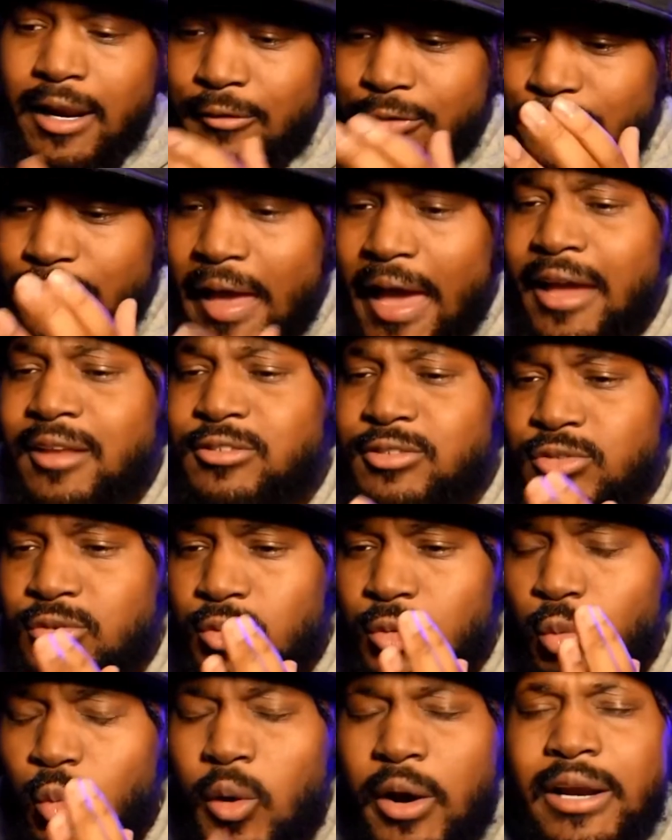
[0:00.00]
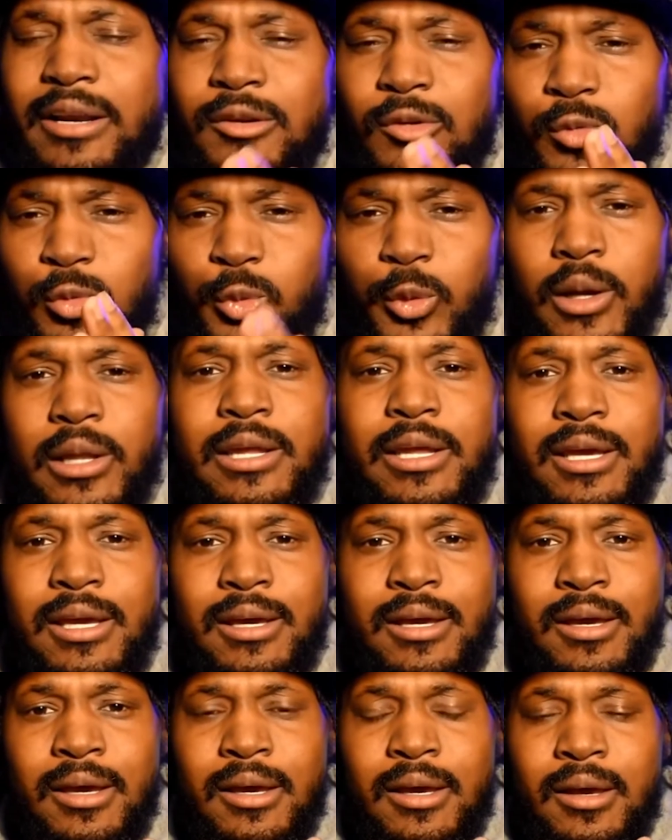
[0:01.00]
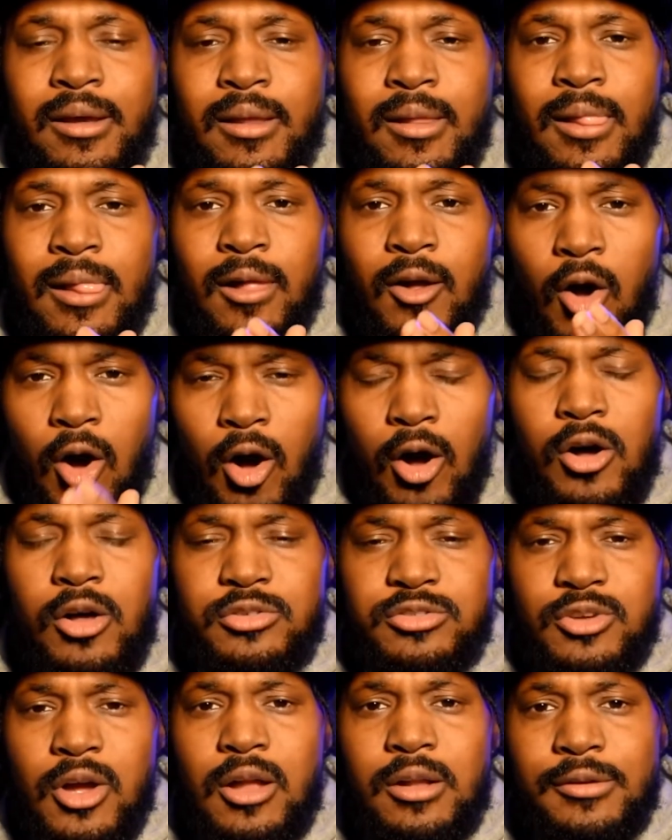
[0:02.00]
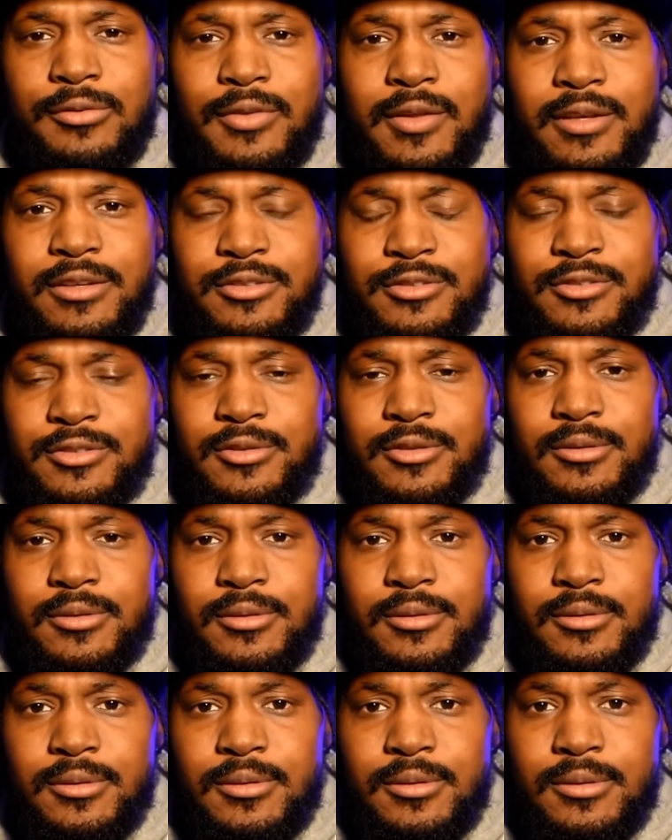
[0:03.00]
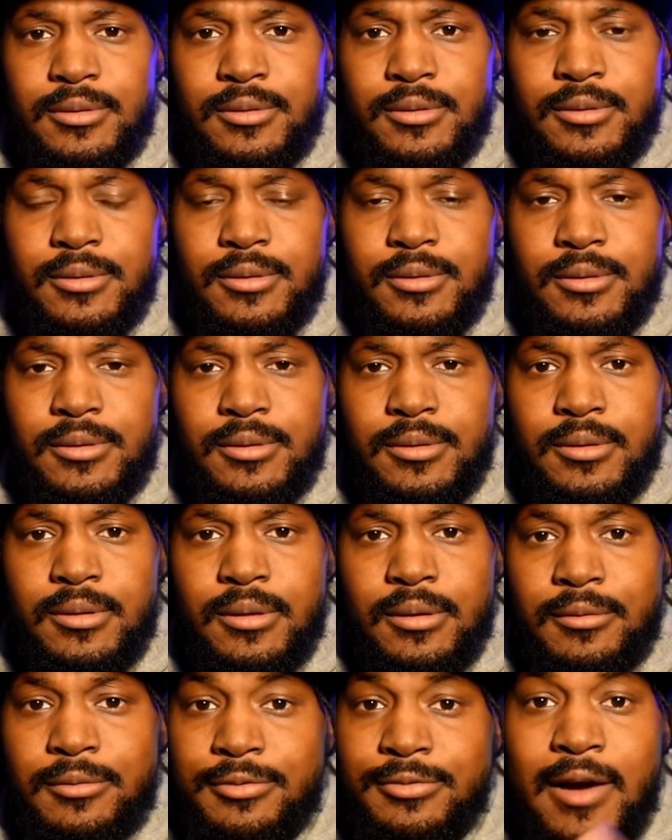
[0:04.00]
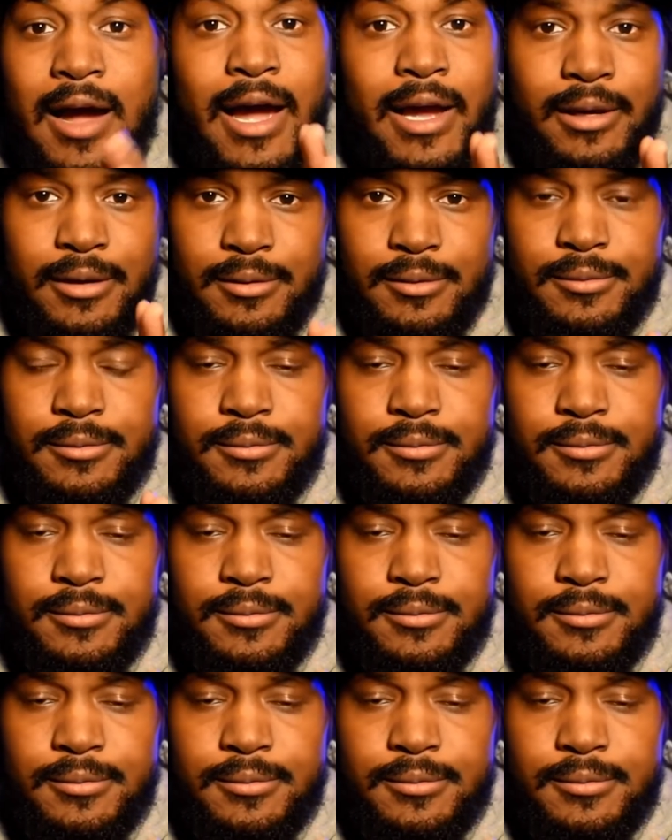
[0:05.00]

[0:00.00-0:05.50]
if that's what really caused all of this, fine.